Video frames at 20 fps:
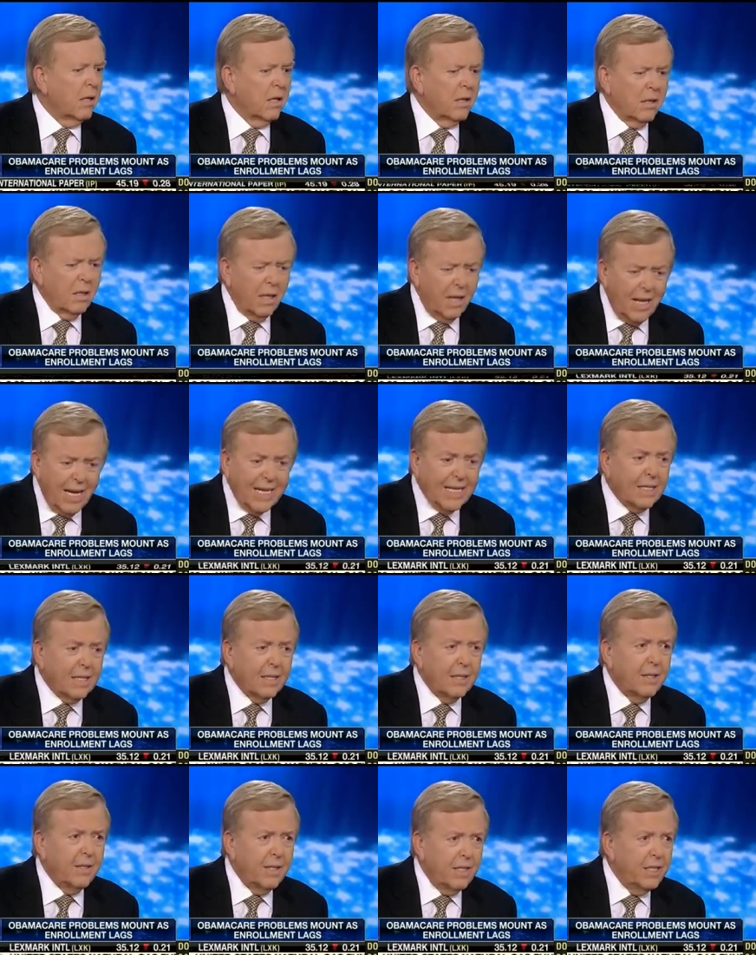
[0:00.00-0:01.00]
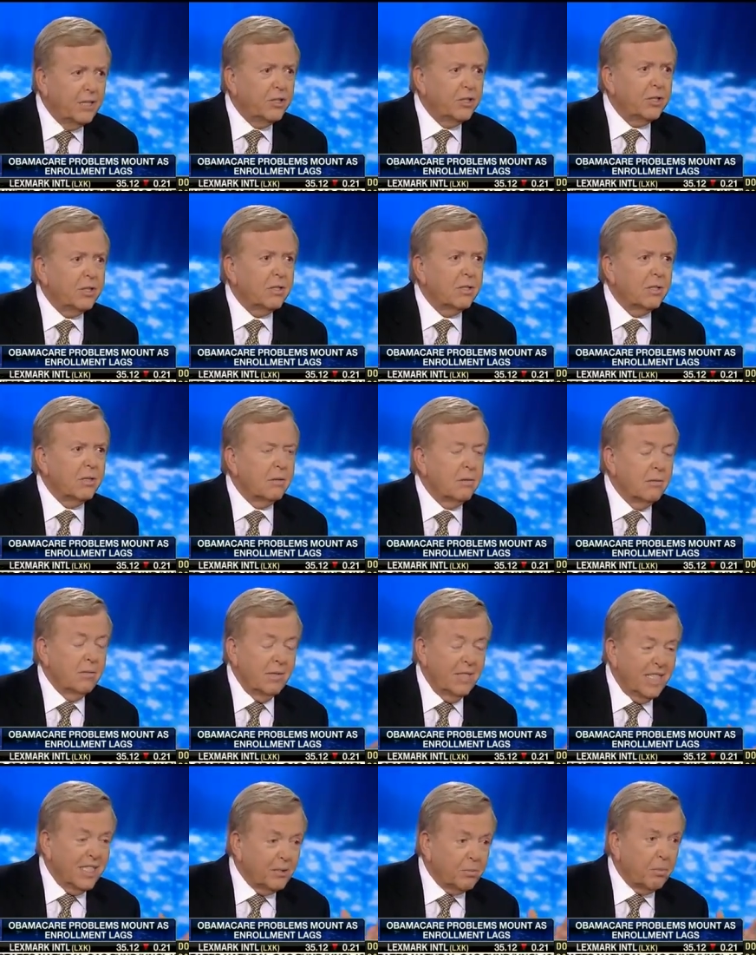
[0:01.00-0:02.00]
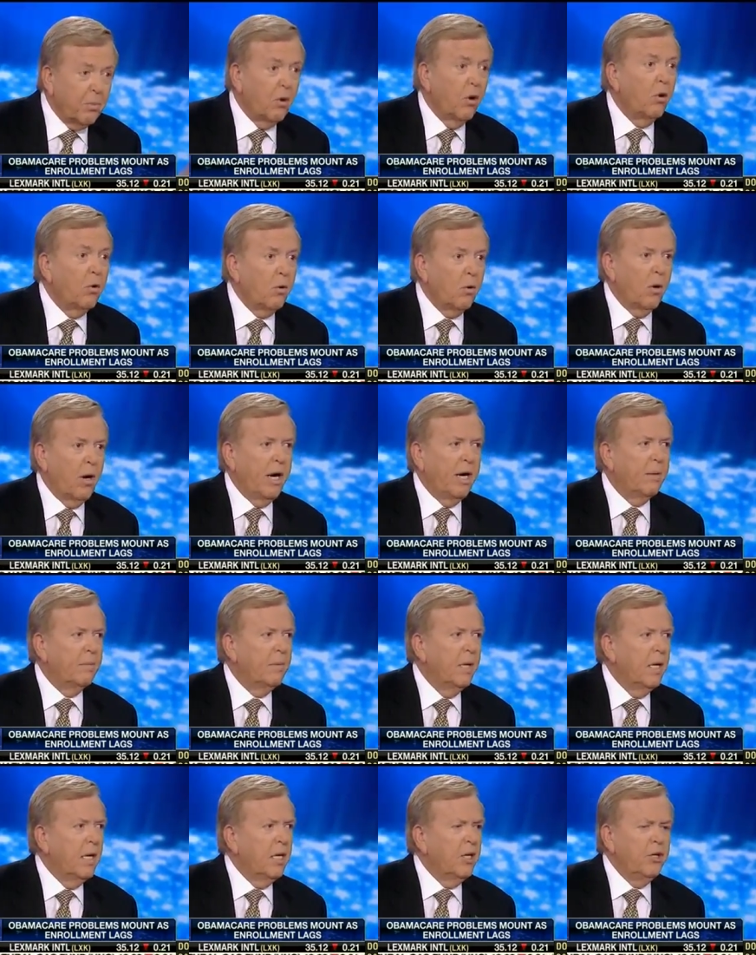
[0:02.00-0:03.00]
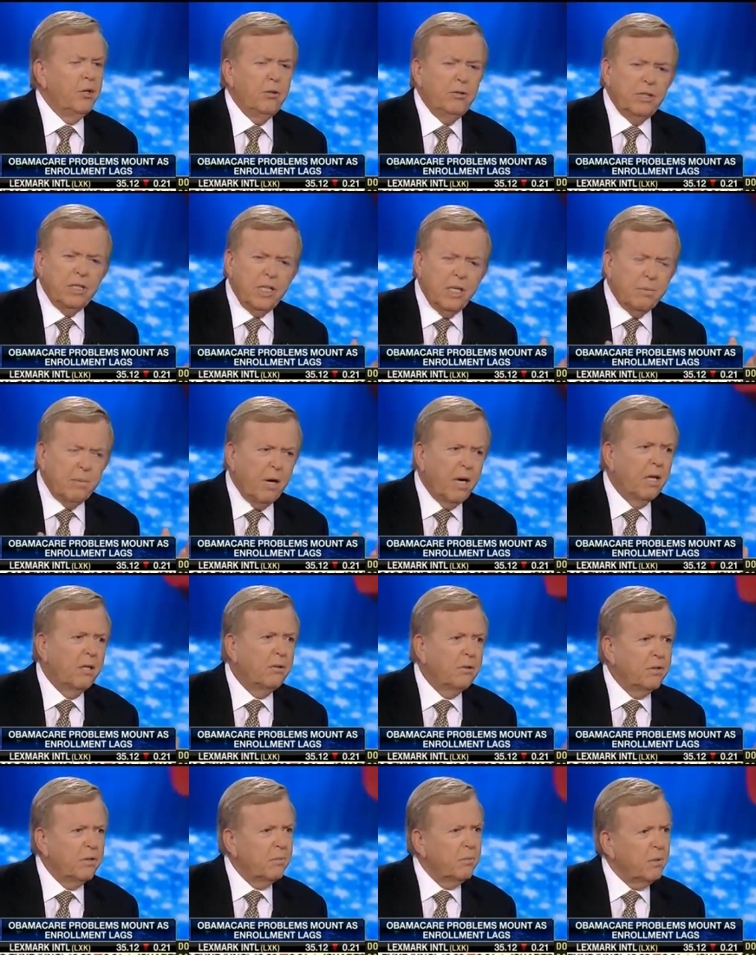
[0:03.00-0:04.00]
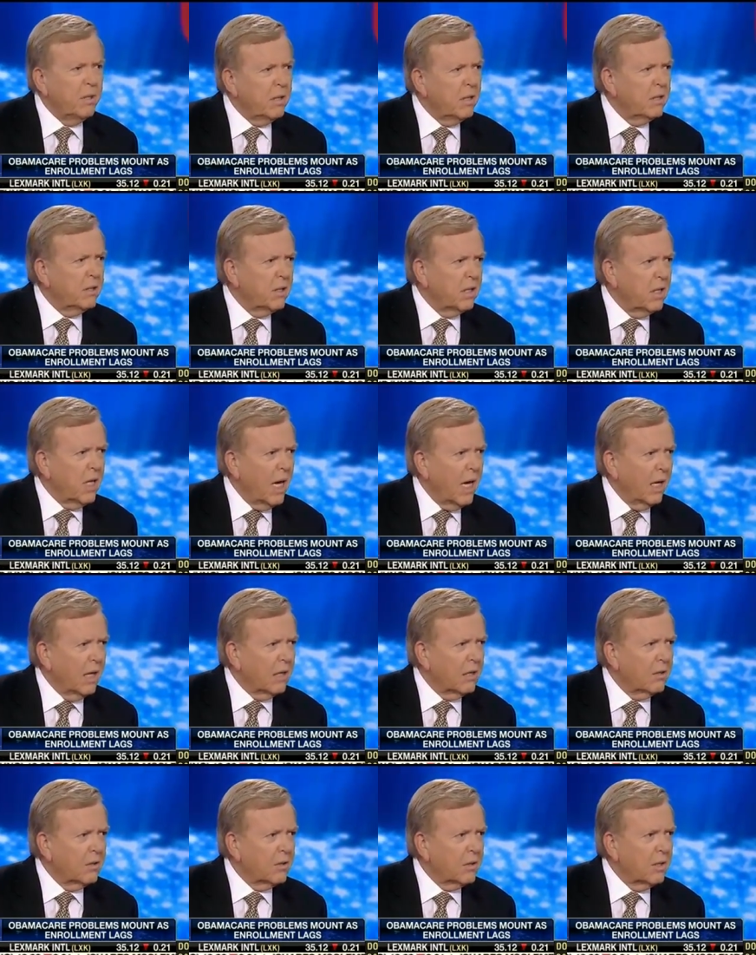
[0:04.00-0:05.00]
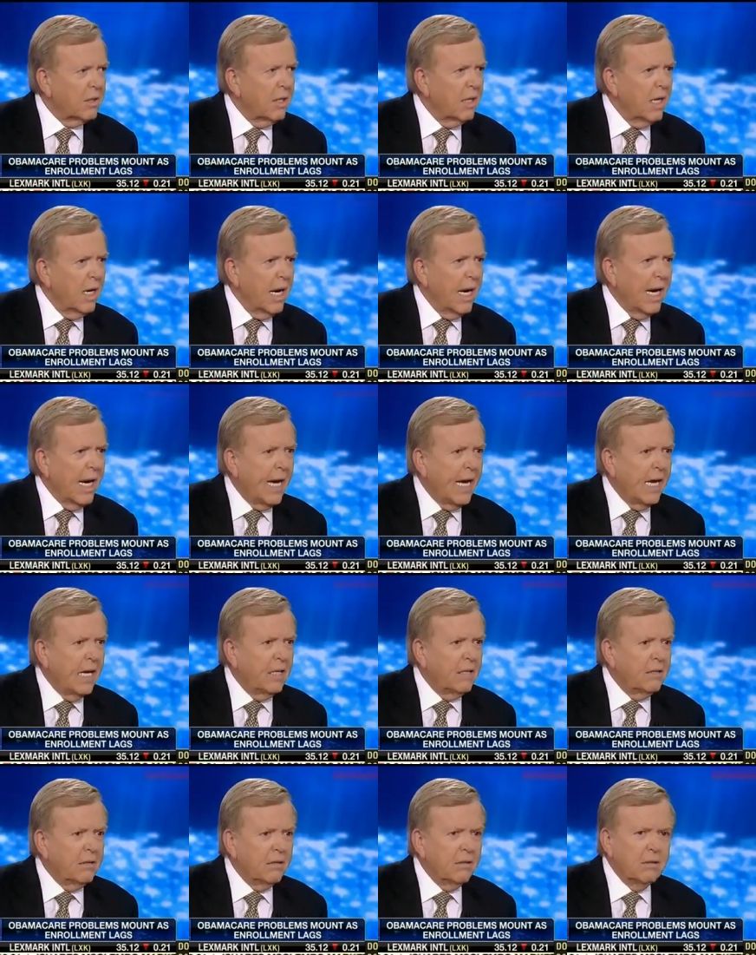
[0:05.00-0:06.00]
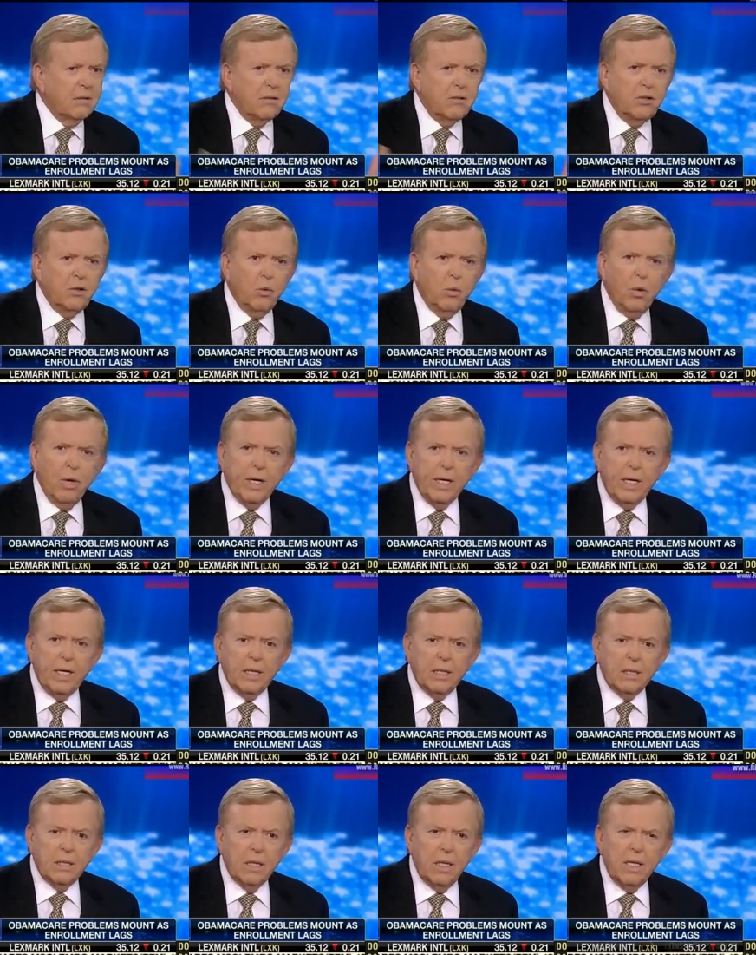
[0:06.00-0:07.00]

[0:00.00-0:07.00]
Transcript: like this program, using up hundreds of millions of dollars, and to what end?